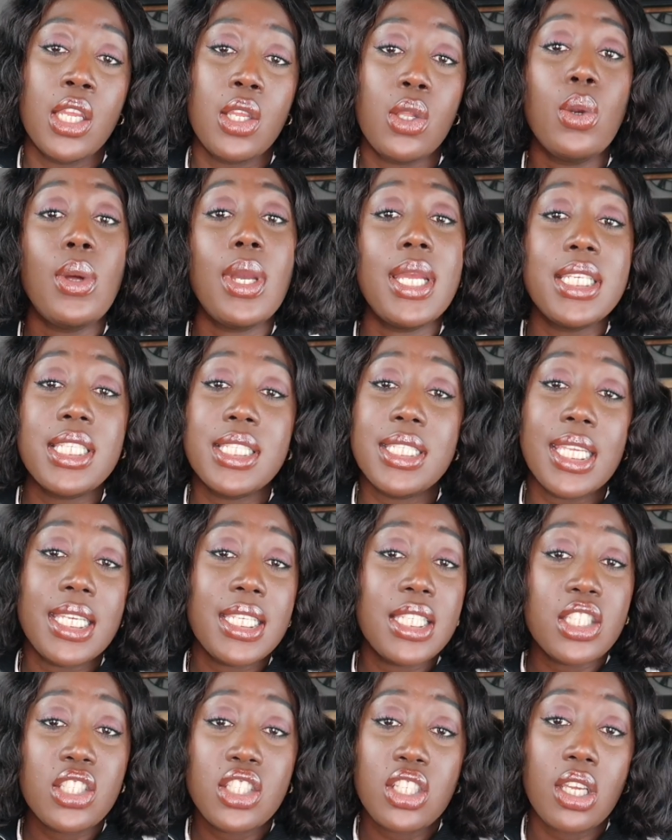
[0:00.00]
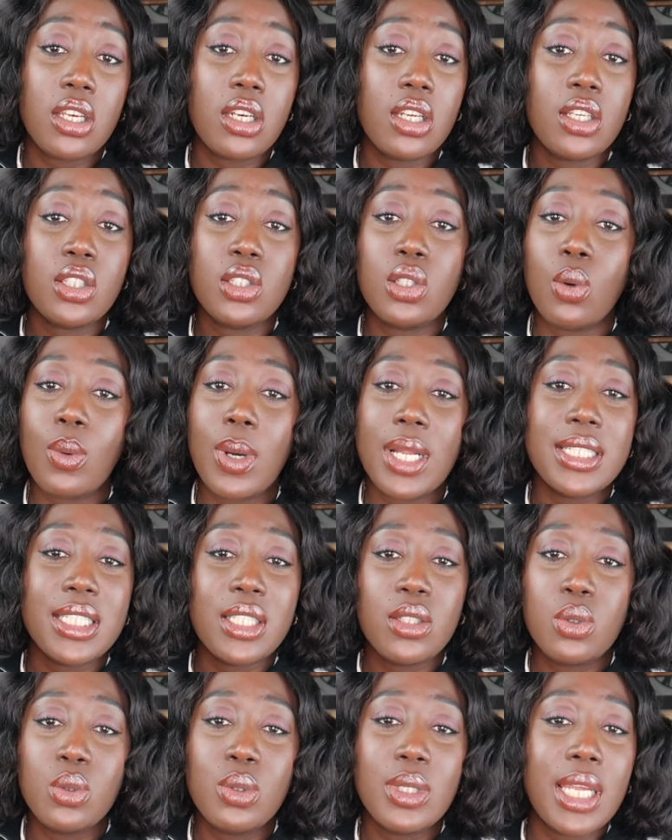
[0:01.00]
you know entertain each other so while
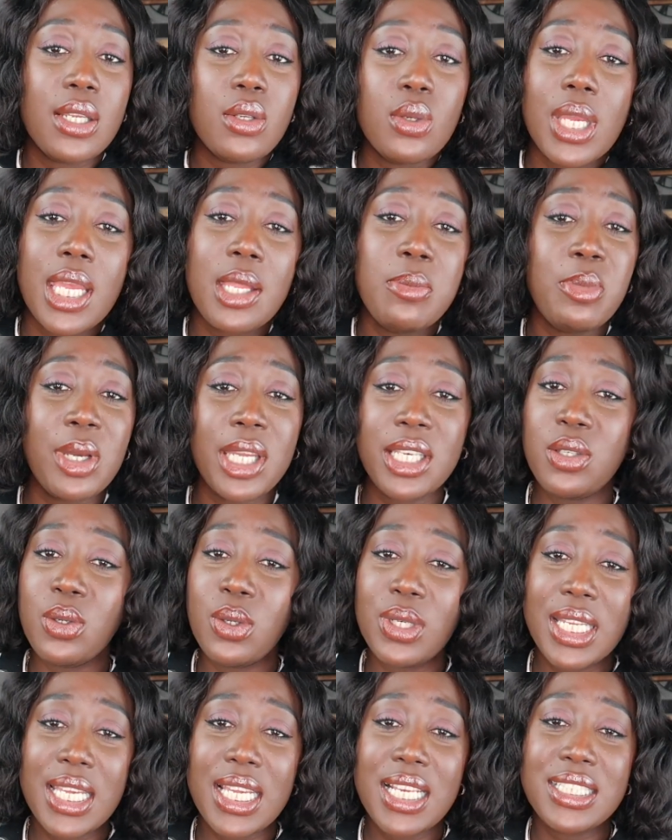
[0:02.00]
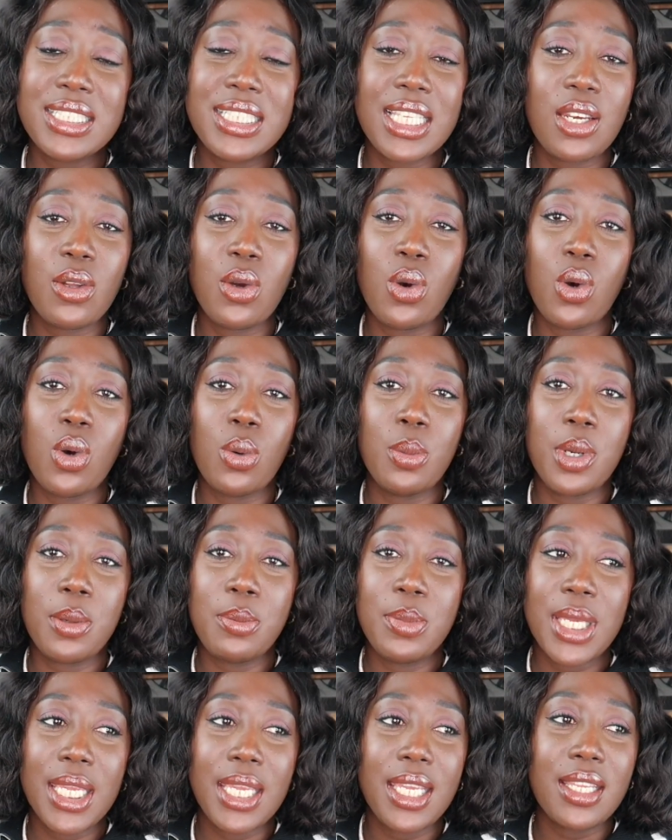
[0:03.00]
they do that you can paint your nails at home a
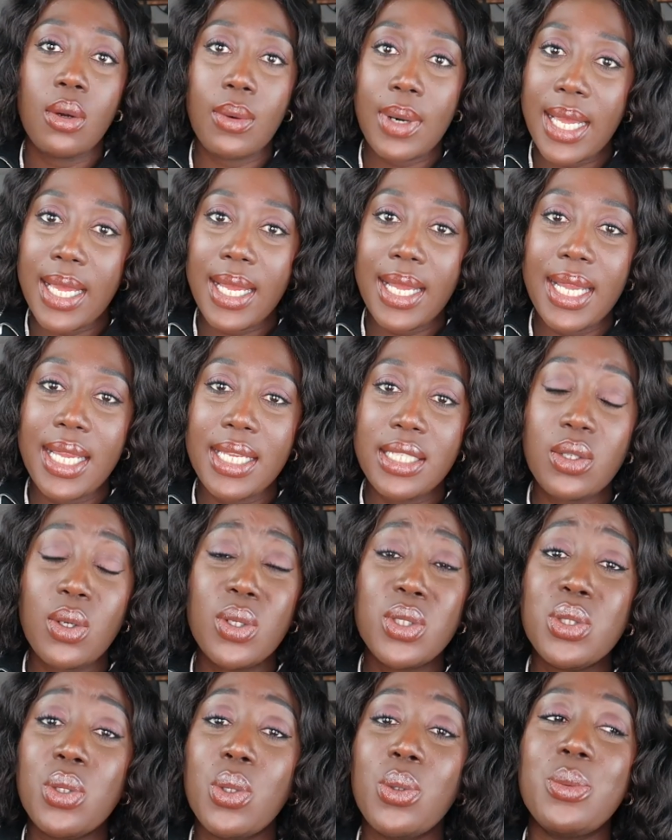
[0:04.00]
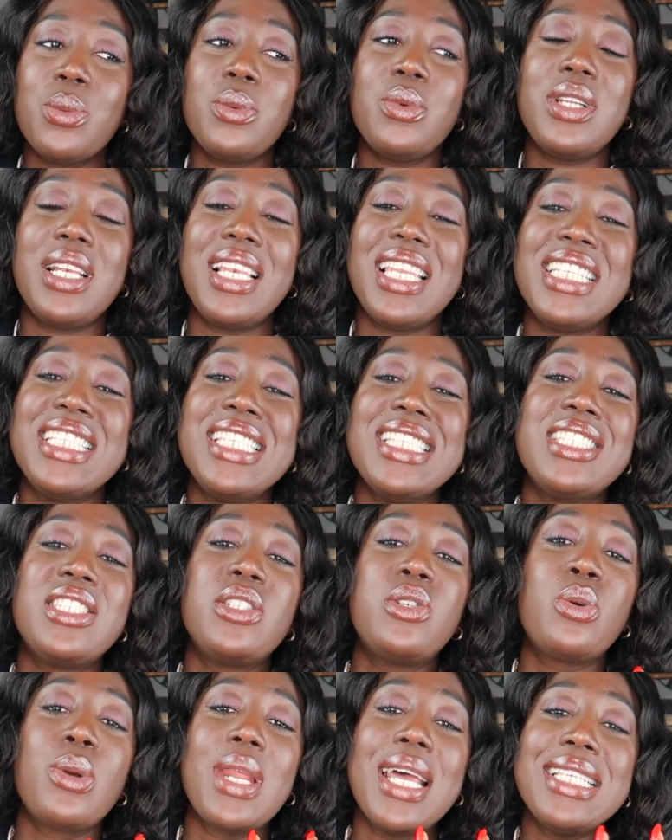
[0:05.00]
bit right also ladies
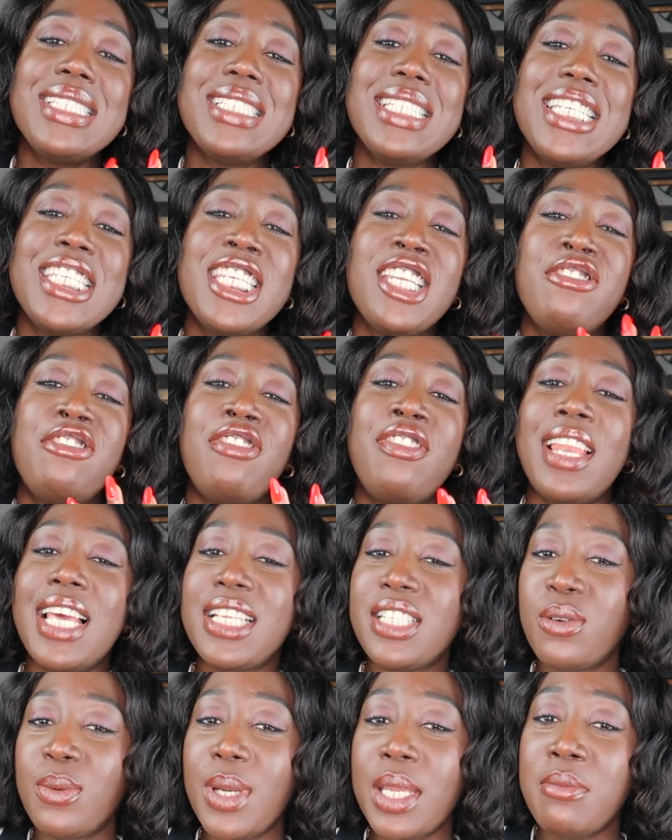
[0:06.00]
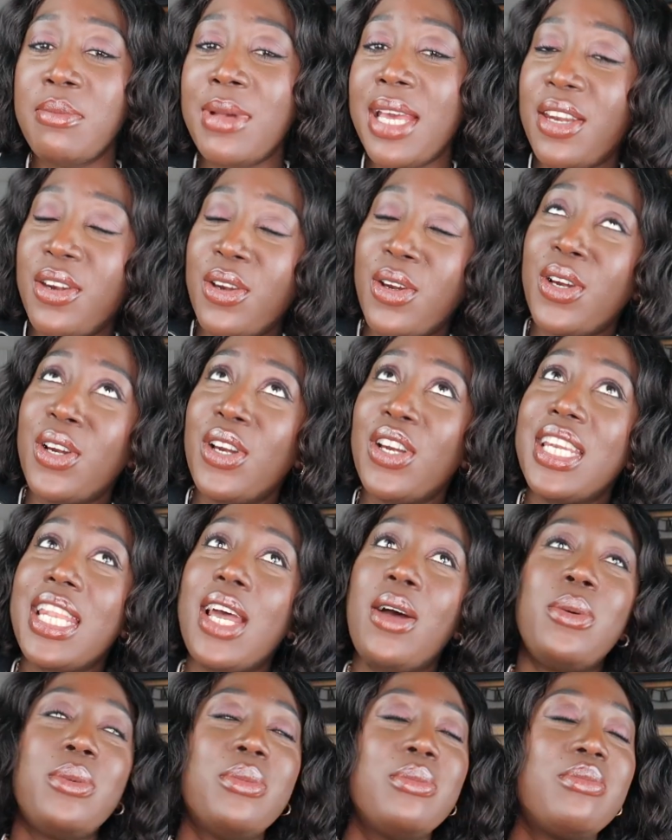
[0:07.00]
dress in a flattering manner
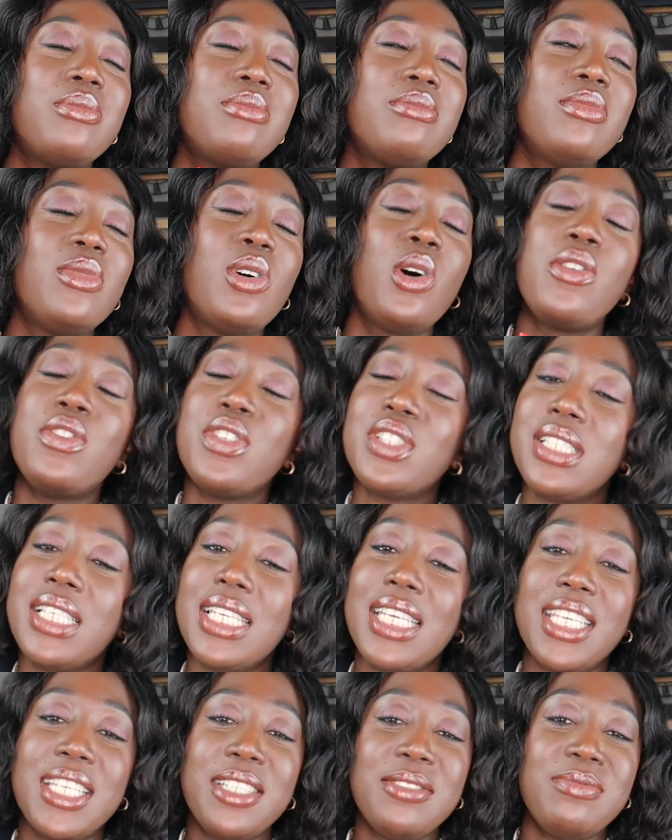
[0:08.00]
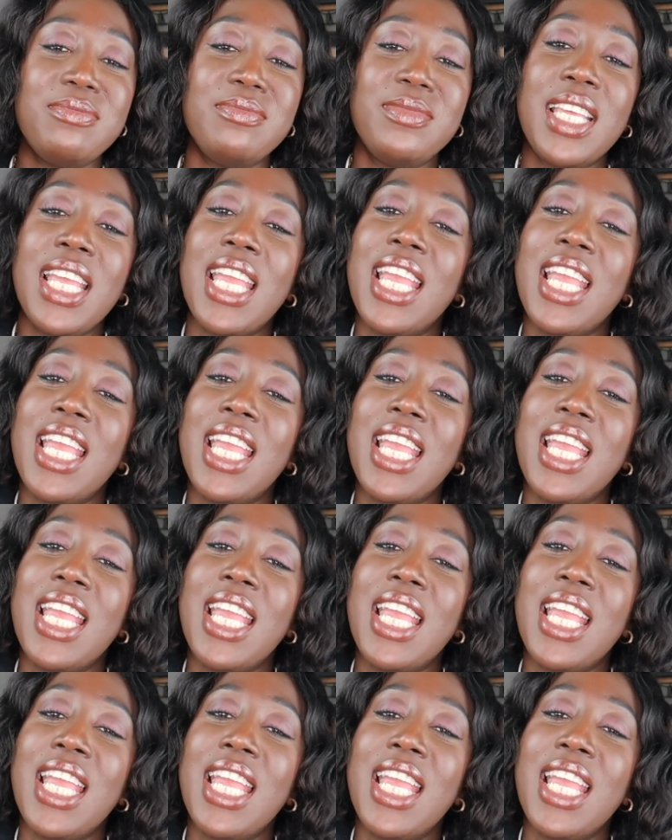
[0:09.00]
now obviously